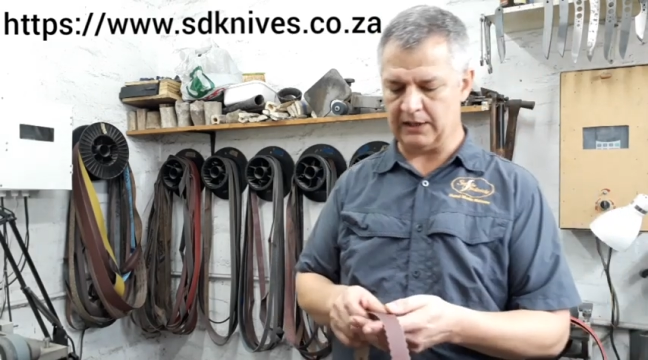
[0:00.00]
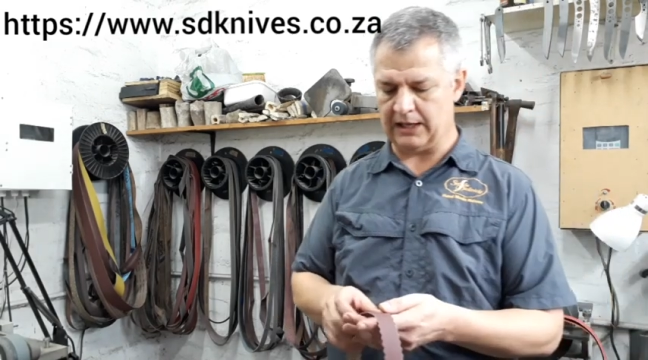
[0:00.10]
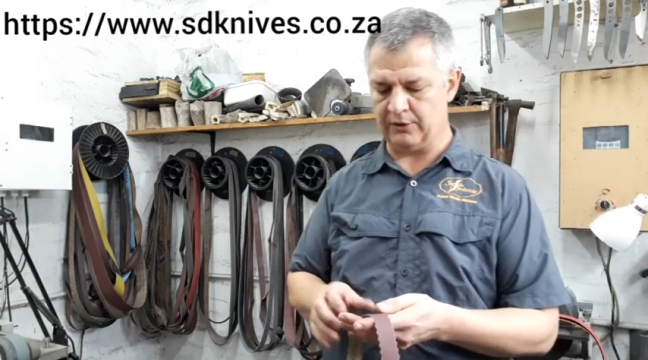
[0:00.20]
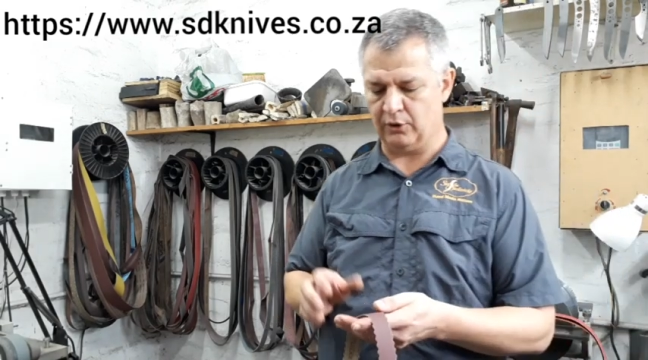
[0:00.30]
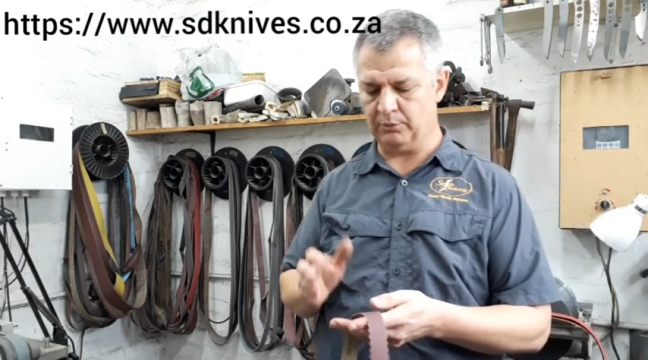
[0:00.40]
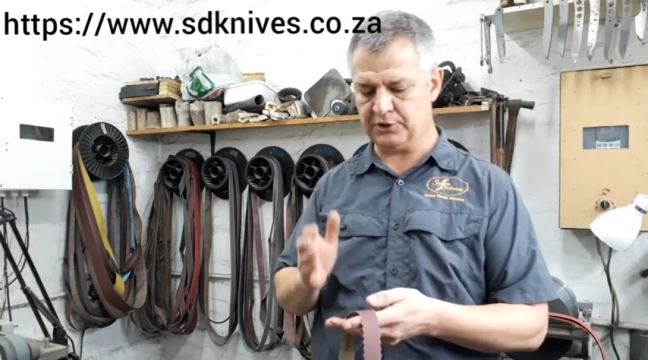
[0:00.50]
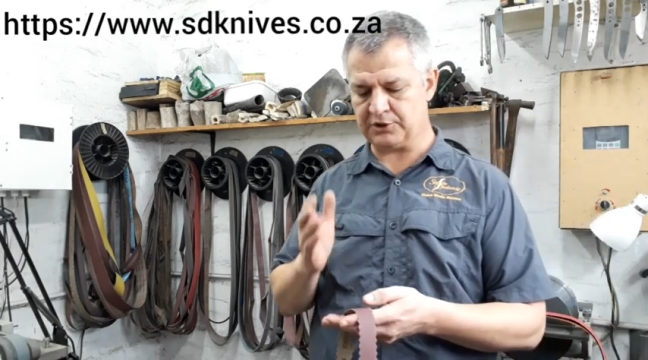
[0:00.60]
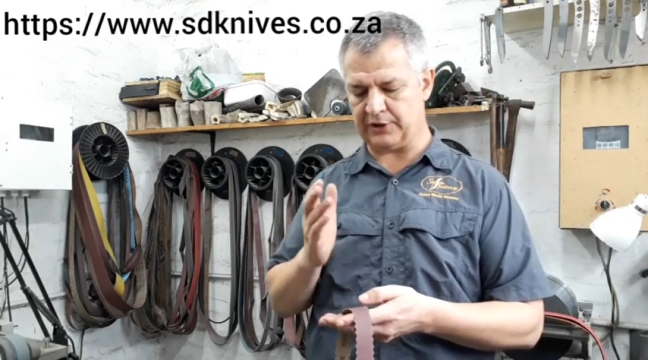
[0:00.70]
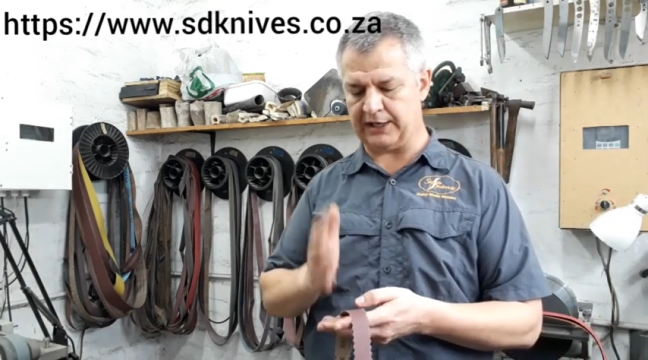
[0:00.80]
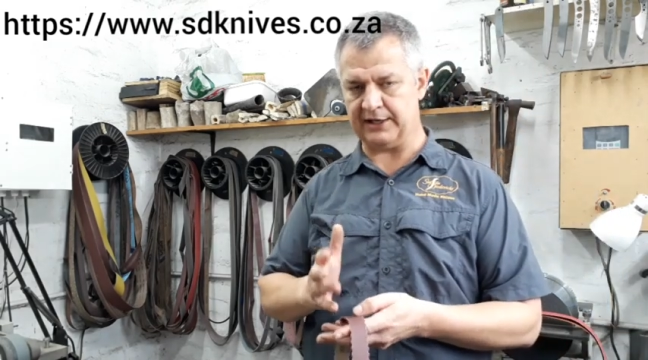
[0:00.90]
a normal
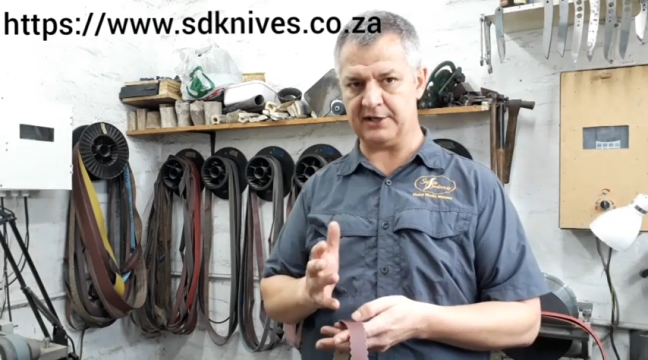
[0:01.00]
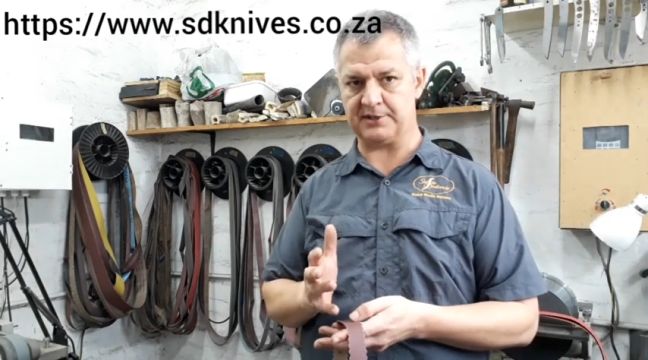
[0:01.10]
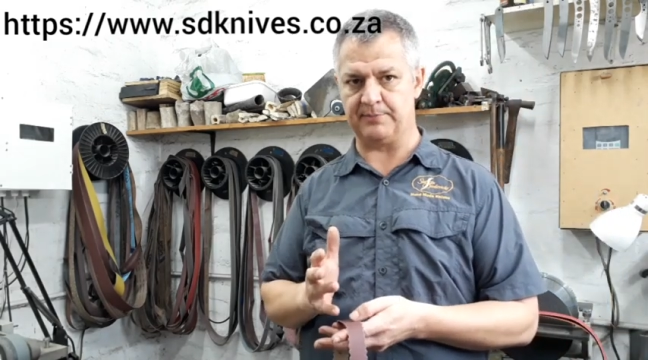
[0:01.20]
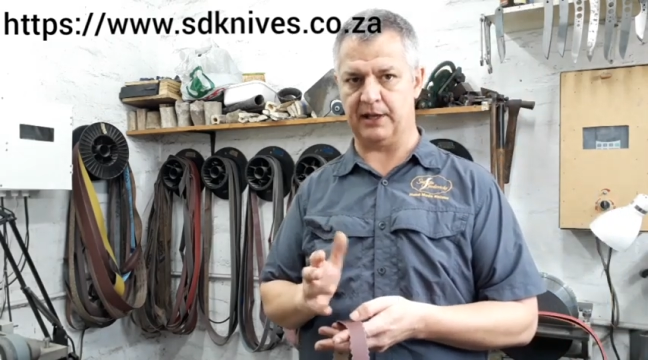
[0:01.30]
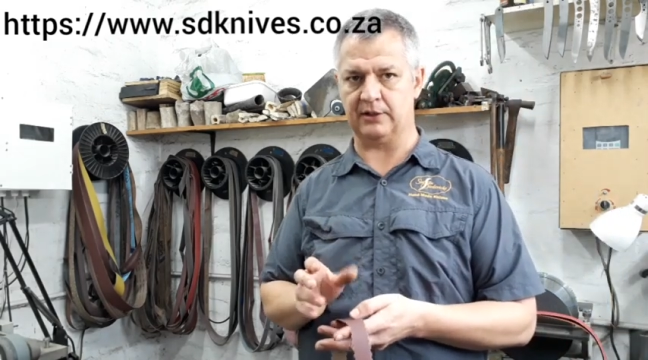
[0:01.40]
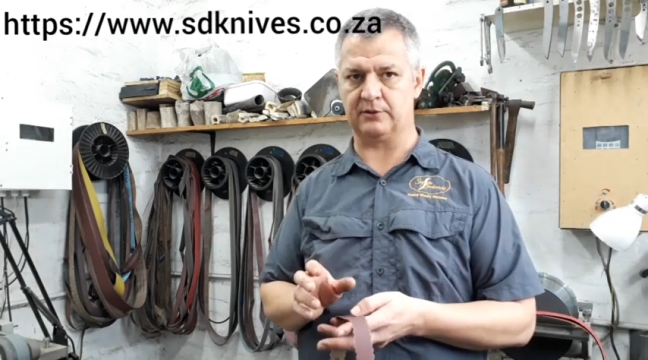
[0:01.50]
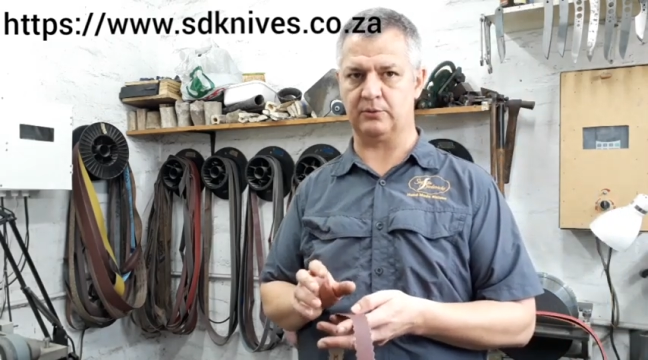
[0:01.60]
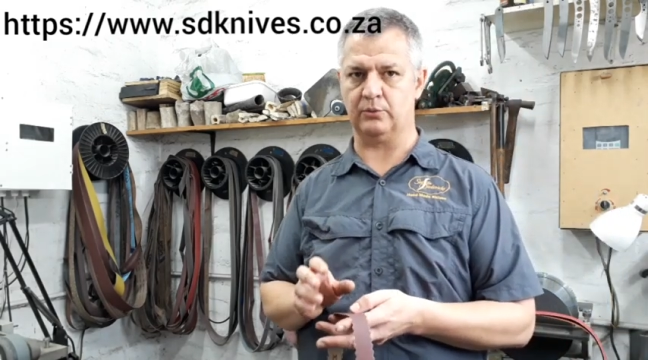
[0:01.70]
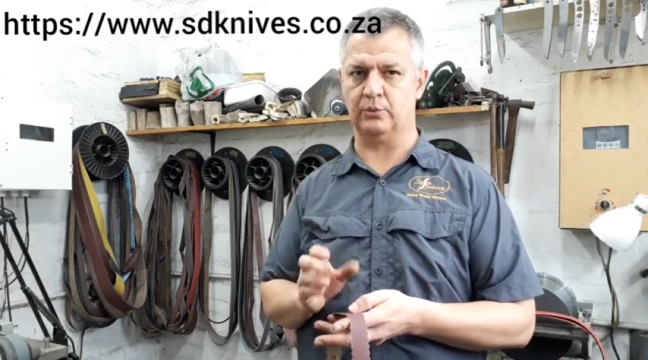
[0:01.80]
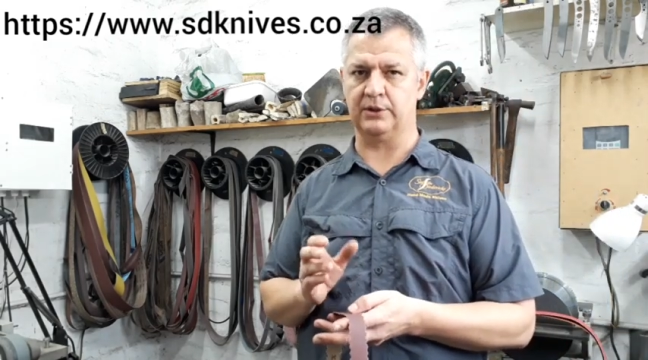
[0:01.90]
straight edged belt
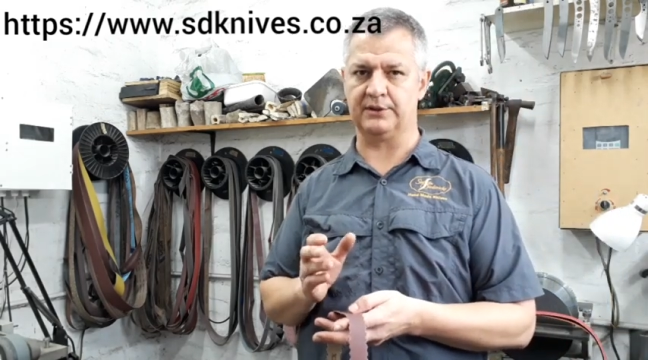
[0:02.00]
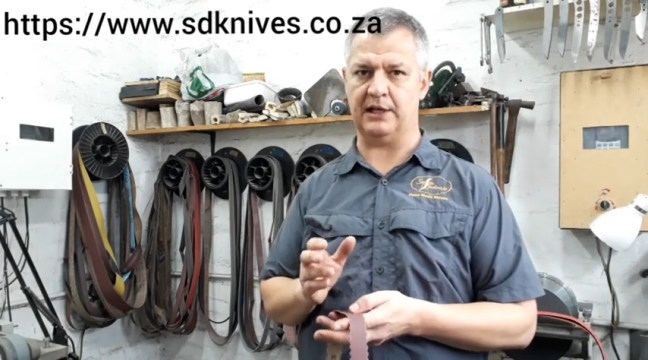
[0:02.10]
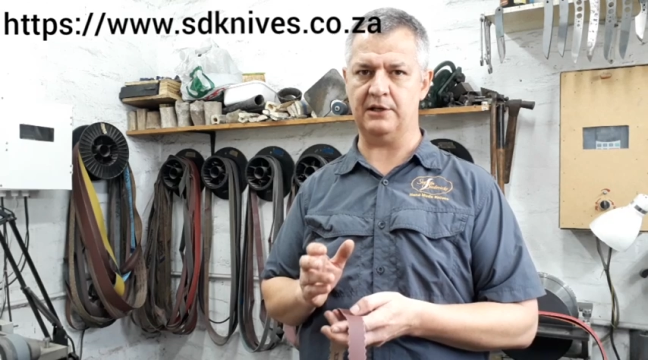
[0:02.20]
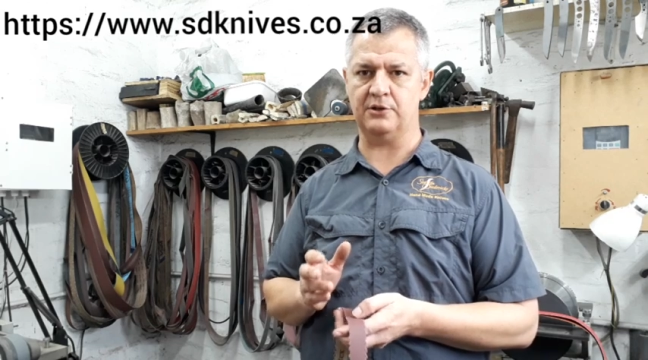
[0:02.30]
will tend